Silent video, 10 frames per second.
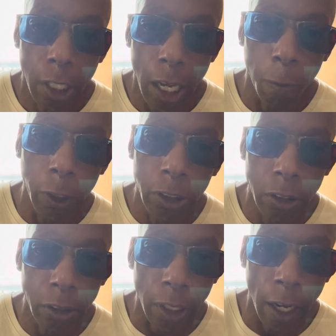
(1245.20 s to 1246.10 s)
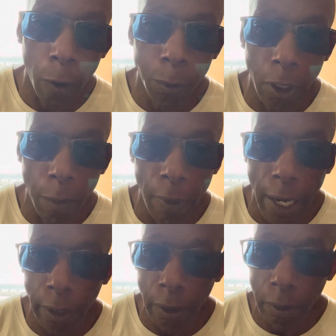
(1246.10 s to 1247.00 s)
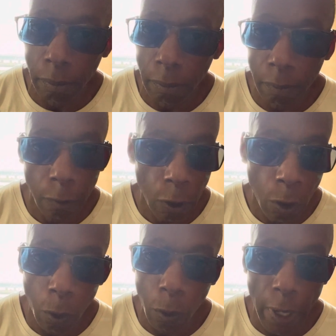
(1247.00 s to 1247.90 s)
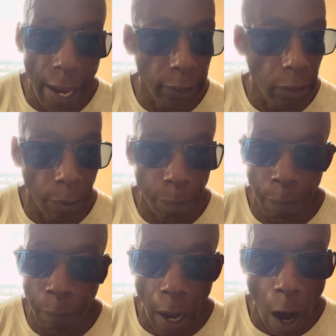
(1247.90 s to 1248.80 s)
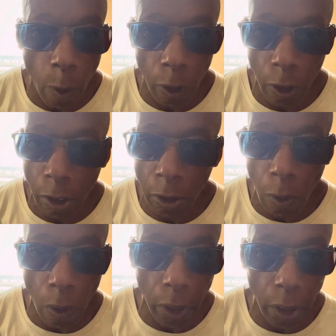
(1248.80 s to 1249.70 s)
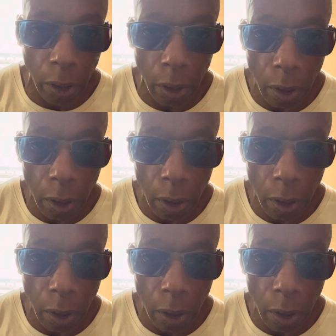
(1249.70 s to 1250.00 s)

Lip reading: hope somebody who has the power or authority